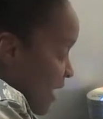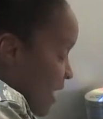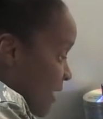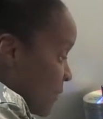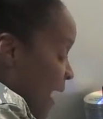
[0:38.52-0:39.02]

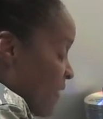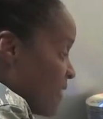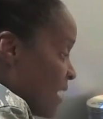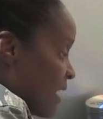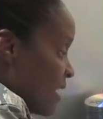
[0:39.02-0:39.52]
um,
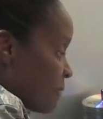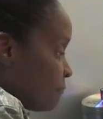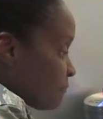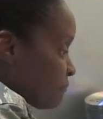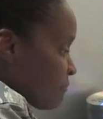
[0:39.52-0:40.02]
and then
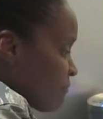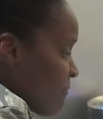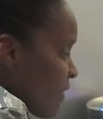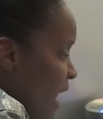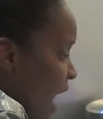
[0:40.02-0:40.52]

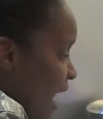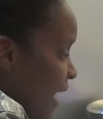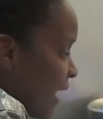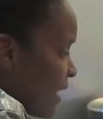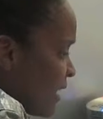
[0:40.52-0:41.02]

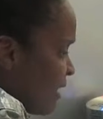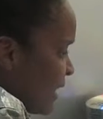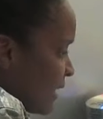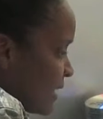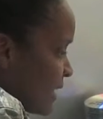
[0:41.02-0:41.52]
I
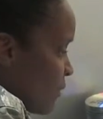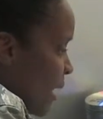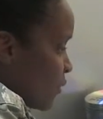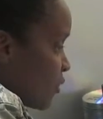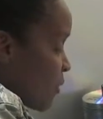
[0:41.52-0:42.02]
enlisted
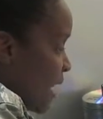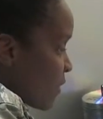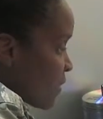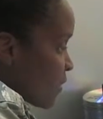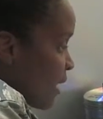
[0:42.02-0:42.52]
around
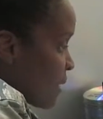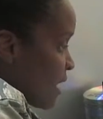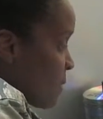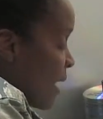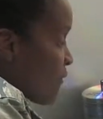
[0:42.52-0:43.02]
2000, so I've
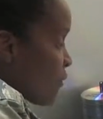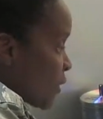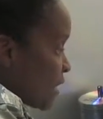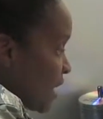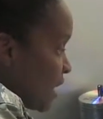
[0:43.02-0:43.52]
been in about
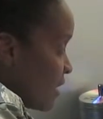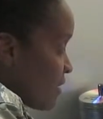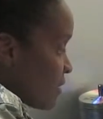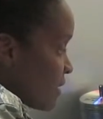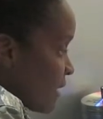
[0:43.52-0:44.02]
14
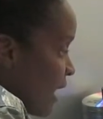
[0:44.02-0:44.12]
years.